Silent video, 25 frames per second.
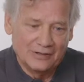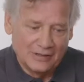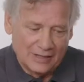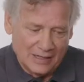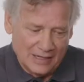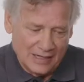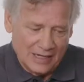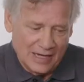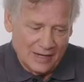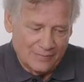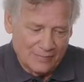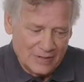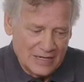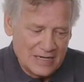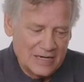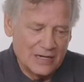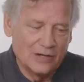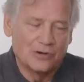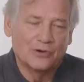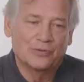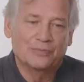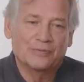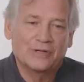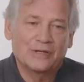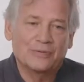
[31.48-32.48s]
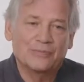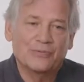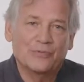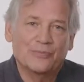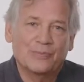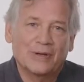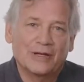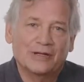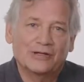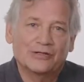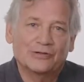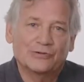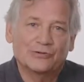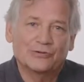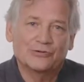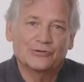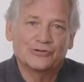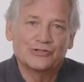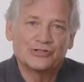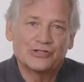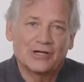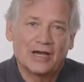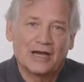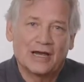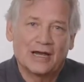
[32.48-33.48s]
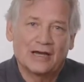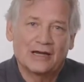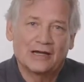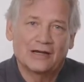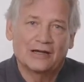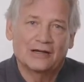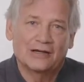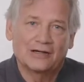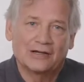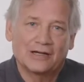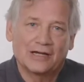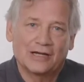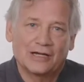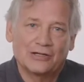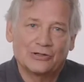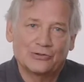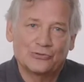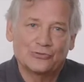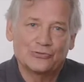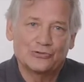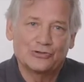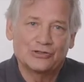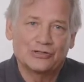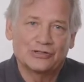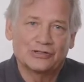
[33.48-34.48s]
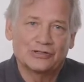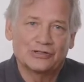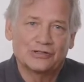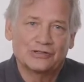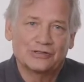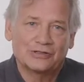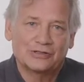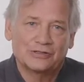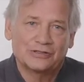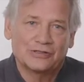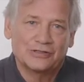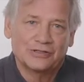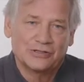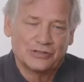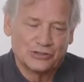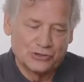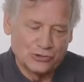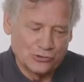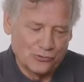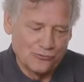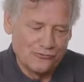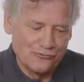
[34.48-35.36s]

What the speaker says: And right now I have our own Red Rooster screwdriver program in front of me.